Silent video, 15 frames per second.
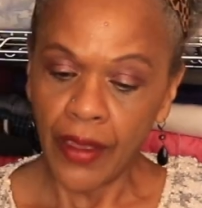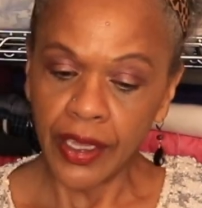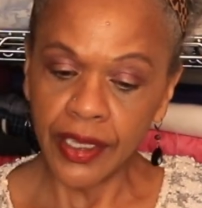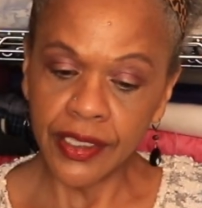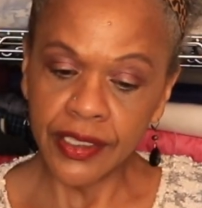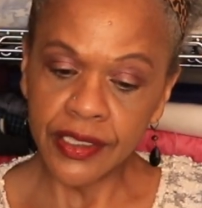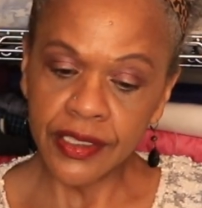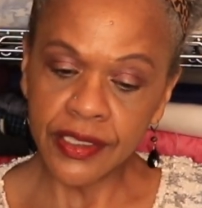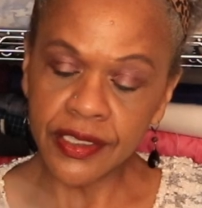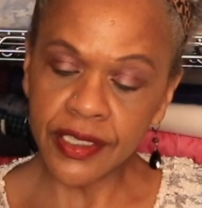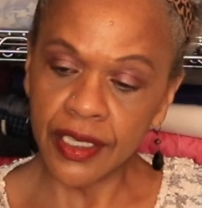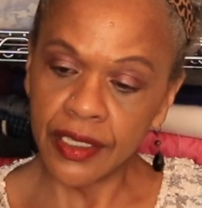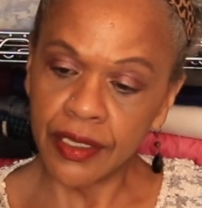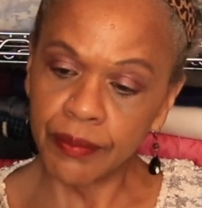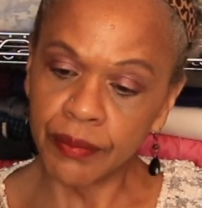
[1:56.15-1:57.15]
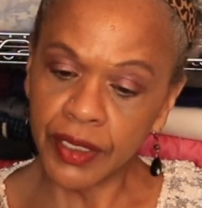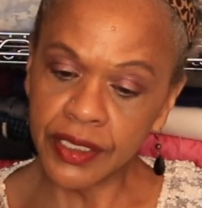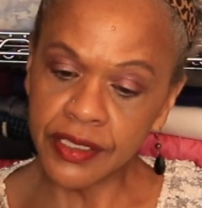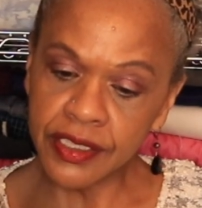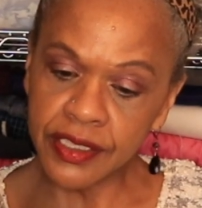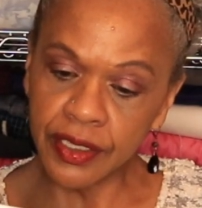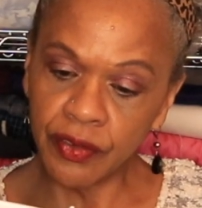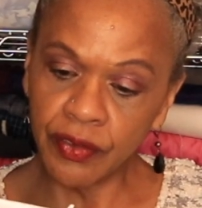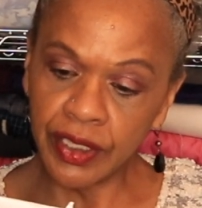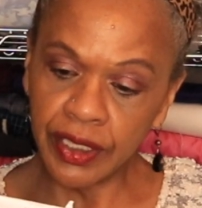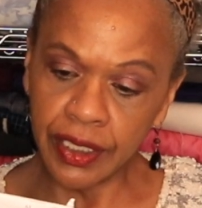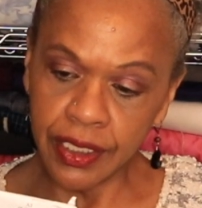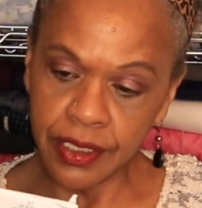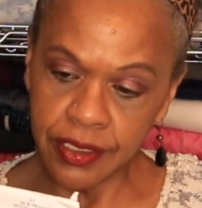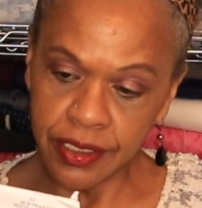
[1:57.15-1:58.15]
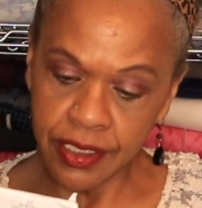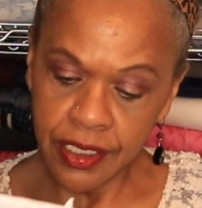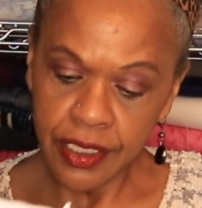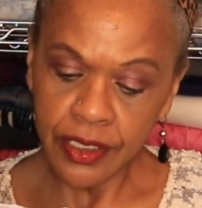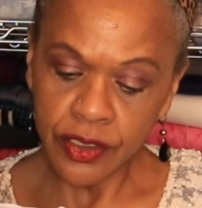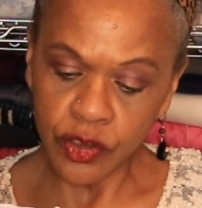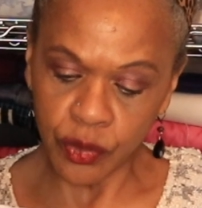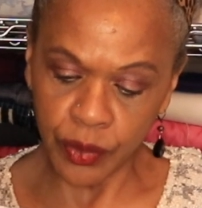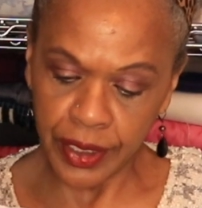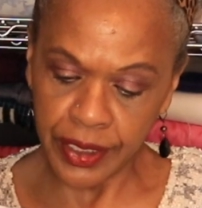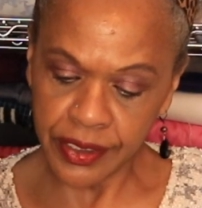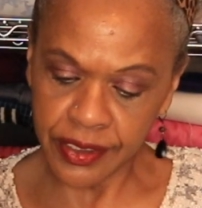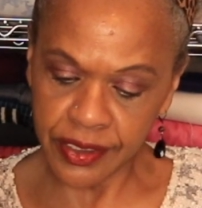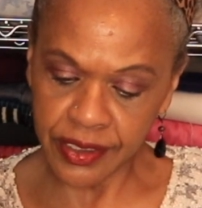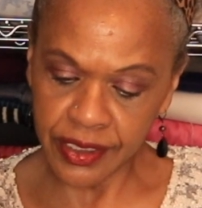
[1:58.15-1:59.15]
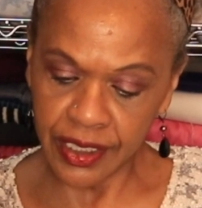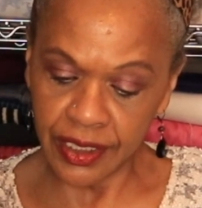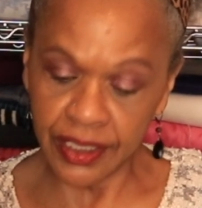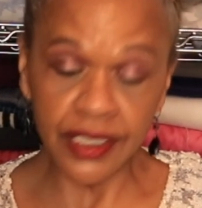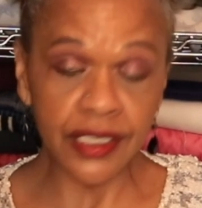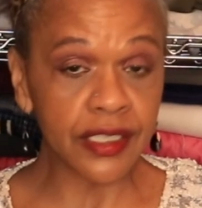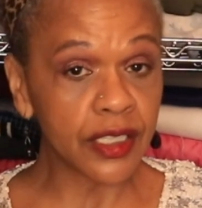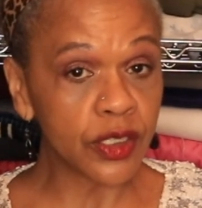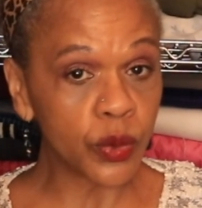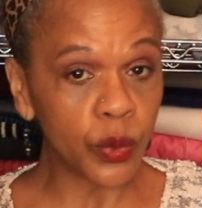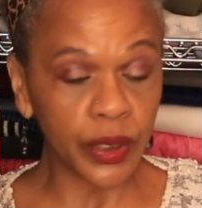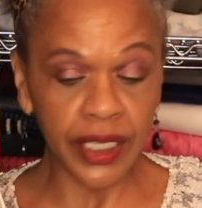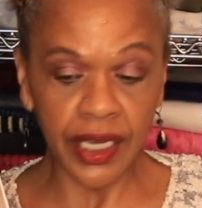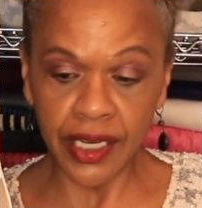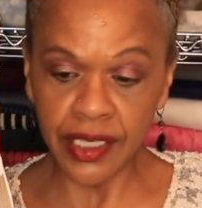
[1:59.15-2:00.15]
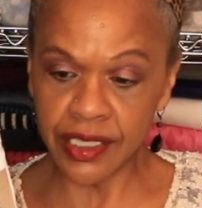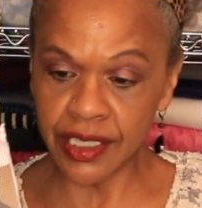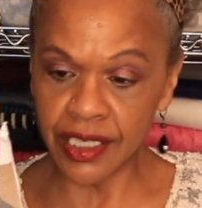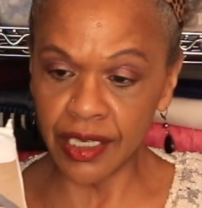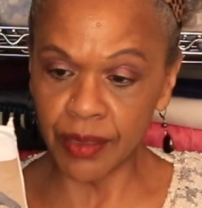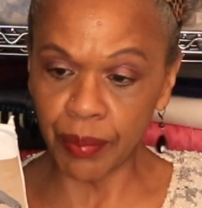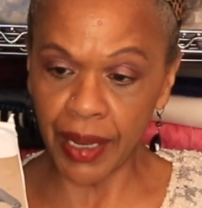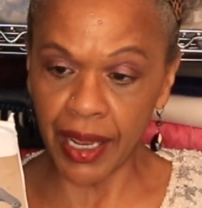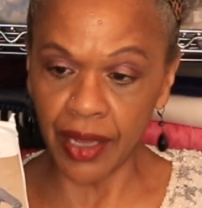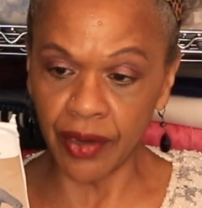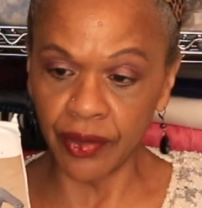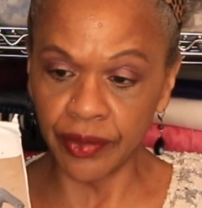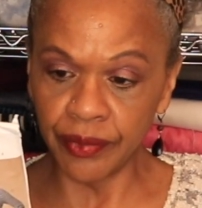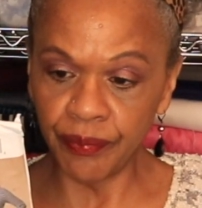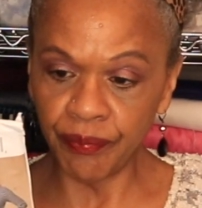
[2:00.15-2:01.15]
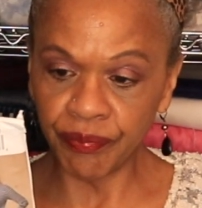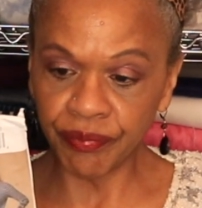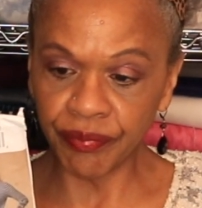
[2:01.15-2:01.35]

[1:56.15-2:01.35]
is considered an easy dress. It is a 2018 pattern.